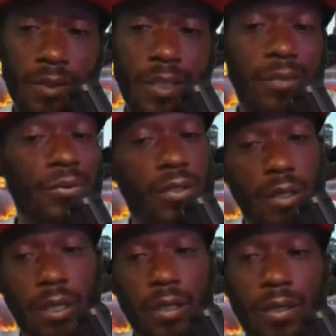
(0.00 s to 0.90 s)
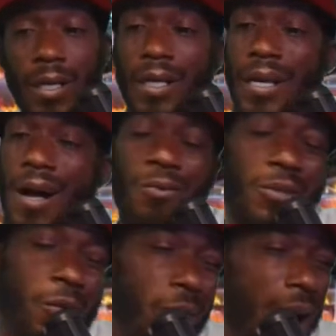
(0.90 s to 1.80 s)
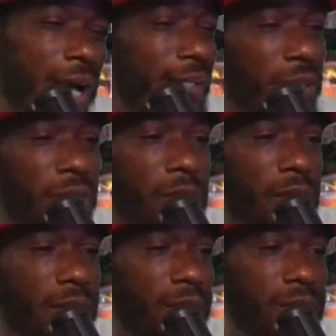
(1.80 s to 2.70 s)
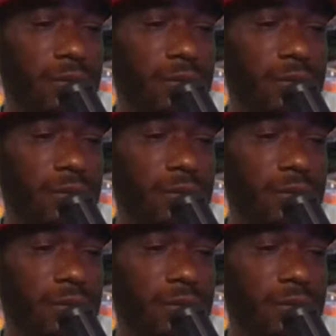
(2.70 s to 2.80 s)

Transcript: It was clear. I don't know why so much